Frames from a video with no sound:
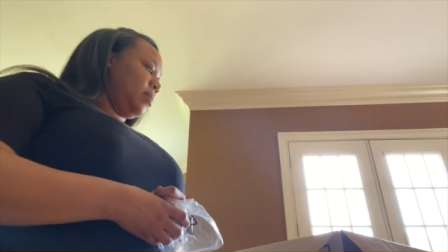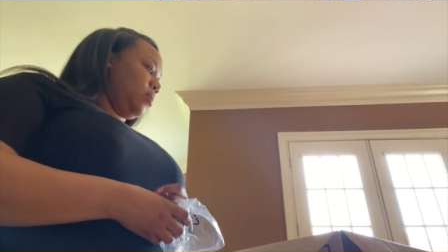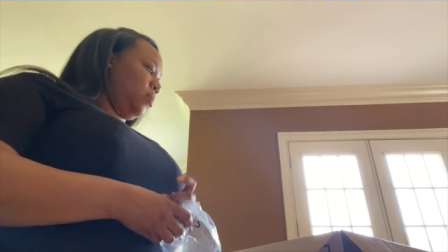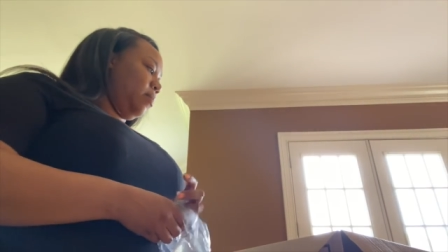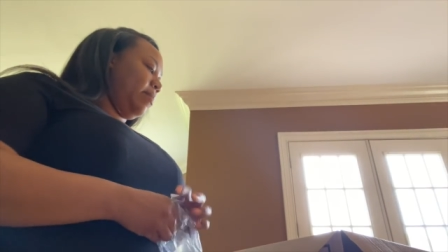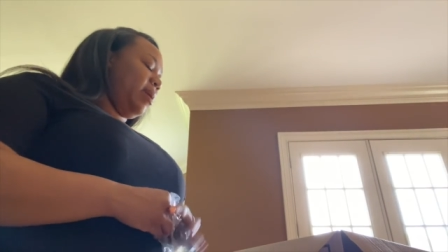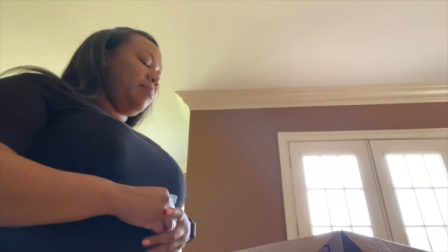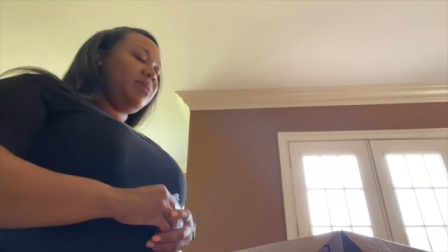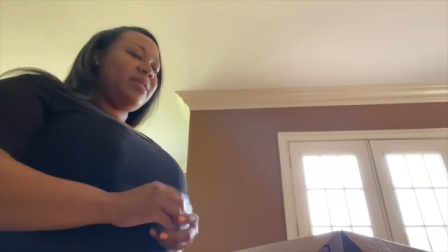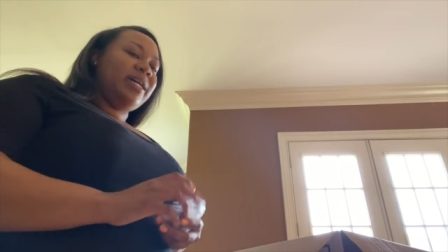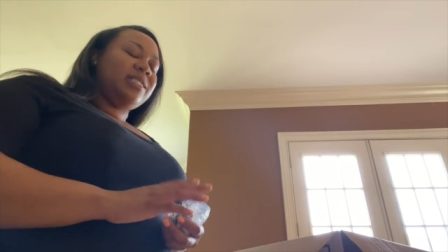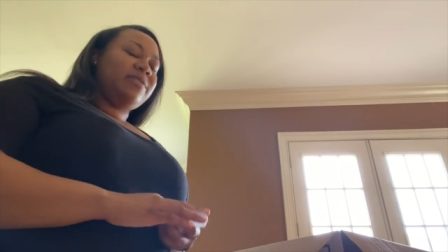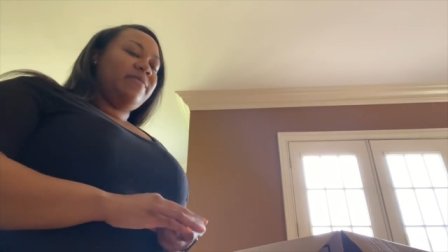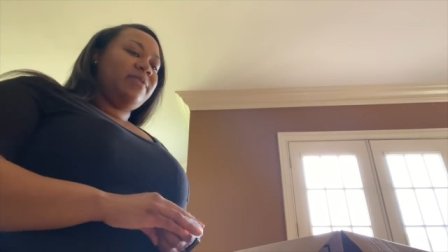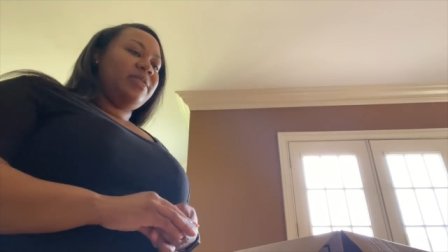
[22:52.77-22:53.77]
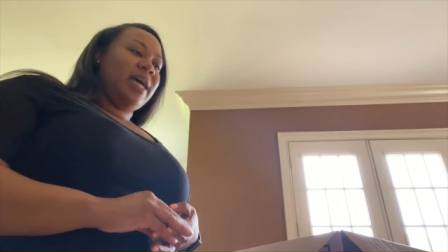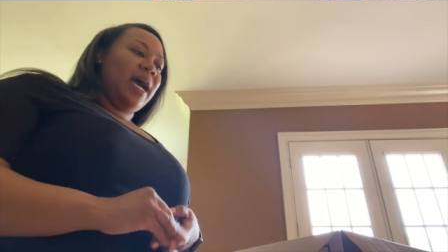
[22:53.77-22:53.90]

Or maybe that's for the